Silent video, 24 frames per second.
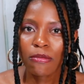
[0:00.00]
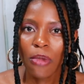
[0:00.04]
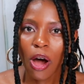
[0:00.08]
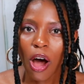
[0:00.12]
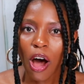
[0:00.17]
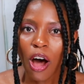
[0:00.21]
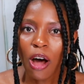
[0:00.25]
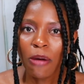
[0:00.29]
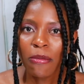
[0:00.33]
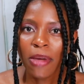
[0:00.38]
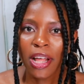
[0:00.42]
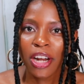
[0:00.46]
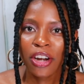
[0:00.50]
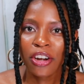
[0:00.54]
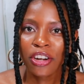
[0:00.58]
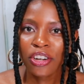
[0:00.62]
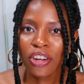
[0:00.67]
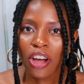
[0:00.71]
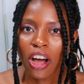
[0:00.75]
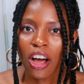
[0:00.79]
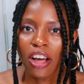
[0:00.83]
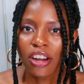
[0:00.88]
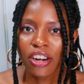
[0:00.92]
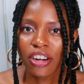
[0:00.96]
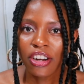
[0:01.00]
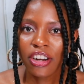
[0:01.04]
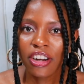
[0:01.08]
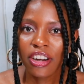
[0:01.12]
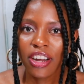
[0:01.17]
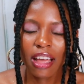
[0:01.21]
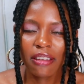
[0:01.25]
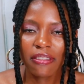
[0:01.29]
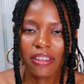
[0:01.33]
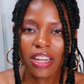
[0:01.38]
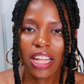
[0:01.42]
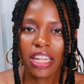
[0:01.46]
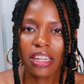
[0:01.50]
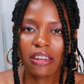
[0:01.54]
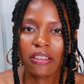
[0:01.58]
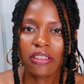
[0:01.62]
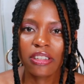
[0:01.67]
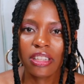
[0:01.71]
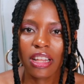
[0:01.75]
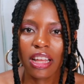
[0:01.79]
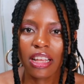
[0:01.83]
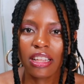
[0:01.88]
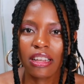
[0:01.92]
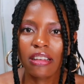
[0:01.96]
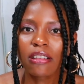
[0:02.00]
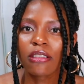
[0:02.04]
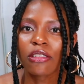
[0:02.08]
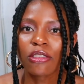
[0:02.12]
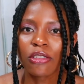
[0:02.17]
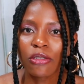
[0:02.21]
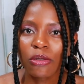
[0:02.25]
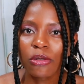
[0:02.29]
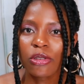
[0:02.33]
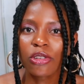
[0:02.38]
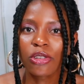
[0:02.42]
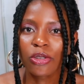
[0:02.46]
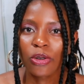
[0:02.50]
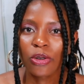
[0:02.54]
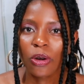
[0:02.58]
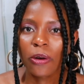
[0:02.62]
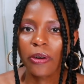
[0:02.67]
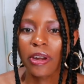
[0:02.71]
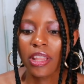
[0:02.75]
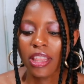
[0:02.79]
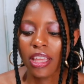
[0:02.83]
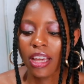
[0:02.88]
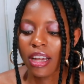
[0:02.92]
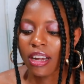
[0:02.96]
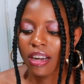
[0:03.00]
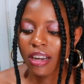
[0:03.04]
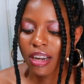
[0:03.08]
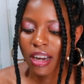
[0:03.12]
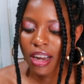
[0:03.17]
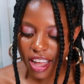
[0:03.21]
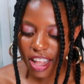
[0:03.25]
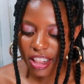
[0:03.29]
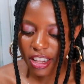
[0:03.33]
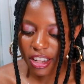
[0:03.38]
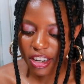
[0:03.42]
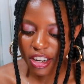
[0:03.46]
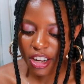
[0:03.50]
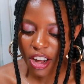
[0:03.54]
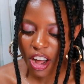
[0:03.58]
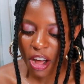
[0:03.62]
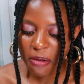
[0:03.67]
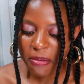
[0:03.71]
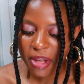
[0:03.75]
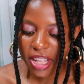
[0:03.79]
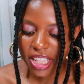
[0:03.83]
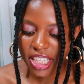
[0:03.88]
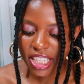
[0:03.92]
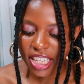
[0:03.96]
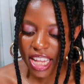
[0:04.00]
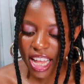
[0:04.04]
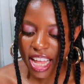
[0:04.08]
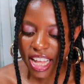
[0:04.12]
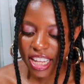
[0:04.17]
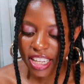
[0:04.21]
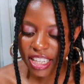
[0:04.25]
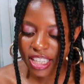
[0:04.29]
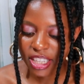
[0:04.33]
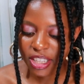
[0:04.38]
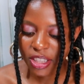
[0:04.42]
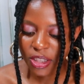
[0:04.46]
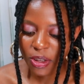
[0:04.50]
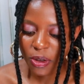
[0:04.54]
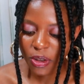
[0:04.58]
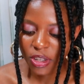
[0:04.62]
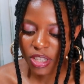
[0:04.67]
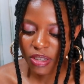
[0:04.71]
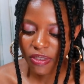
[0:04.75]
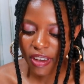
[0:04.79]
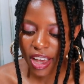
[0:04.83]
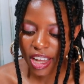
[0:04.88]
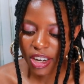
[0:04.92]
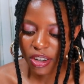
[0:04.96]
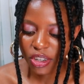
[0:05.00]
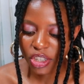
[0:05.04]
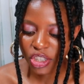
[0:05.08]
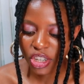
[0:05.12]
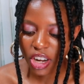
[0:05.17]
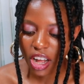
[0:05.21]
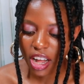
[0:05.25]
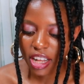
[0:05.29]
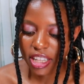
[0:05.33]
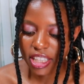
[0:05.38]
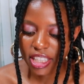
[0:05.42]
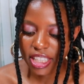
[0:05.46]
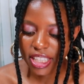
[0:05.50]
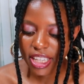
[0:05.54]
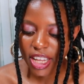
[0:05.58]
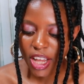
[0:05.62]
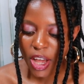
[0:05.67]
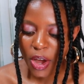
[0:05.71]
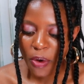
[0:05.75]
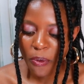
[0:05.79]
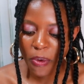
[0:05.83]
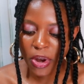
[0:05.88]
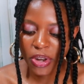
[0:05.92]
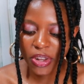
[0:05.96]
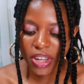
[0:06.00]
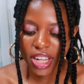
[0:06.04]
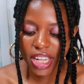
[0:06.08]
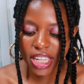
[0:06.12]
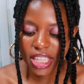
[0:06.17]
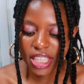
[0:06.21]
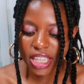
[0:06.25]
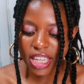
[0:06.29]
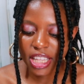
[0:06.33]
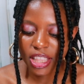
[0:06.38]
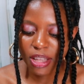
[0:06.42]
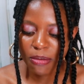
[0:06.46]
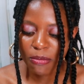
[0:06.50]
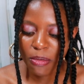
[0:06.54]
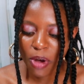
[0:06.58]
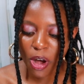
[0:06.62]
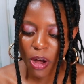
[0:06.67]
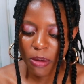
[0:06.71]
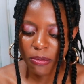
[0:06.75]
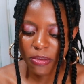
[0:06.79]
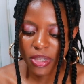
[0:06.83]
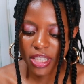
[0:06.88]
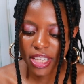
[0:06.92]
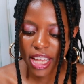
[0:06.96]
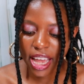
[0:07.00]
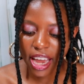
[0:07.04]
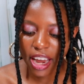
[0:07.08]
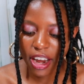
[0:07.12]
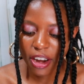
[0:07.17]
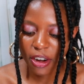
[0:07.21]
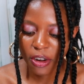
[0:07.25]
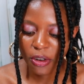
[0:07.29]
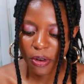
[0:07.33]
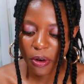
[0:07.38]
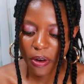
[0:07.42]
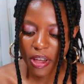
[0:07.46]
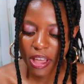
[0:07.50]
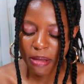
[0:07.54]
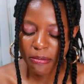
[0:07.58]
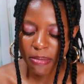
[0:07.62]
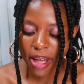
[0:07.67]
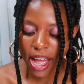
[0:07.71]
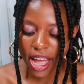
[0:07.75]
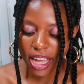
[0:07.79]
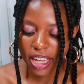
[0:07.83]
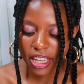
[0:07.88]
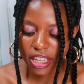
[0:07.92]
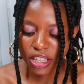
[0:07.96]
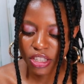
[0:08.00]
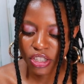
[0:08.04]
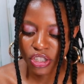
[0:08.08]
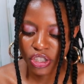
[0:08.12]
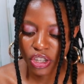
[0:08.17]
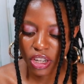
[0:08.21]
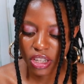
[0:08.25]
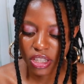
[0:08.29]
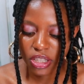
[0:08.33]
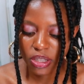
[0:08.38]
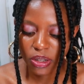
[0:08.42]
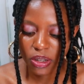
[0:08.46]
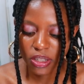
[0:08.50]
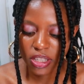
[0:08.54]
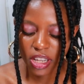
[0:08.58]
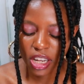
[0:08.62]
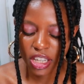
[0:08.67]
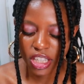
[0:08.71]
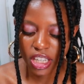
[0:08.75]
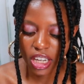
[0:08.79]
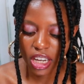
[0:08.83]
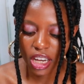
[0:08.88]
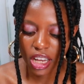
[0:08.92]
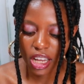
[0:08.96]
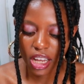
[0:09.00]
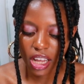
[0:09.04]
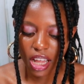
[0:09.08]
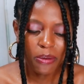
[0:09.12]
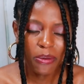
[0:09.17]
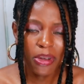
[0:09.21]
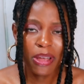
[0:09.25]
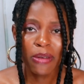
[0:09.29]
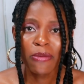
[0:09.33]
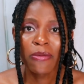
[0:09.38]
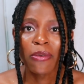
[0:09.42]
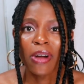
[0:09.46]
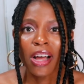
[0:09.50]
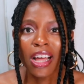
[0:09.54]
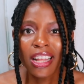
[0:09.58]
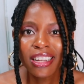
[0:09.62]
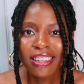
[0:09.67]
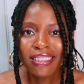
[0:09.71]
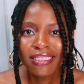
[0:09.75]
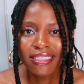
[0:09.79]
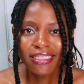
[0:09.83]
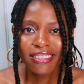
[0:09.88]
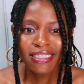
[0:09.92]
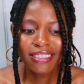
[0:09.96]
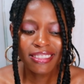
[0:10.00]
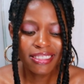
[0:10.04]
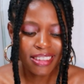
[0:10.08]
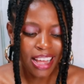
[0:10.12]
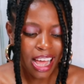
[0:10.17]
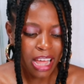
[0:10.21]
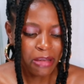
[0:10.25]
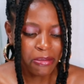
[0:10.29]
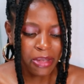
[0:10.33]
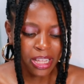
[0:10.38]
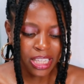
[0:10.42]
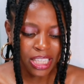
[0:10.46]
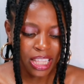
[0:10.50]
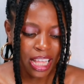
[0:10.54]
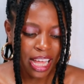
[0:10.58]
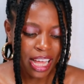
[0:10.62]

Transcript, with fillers: Mom and Her Daughter. I feel like there's like a huge story there. Another comment says, those final shots when you can see the mom's hair growing back is just so touching. Wait, what? I missed